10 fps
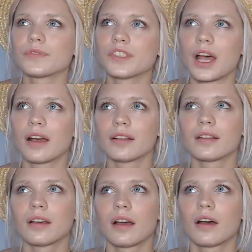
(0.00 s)

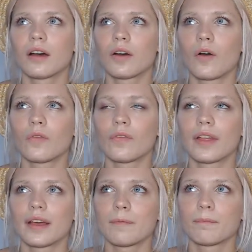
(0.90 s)
done uh, on
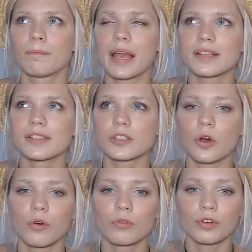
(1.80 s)
the base
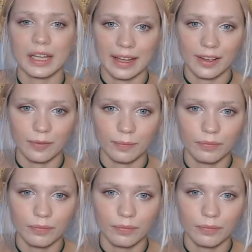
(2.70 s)
of clay.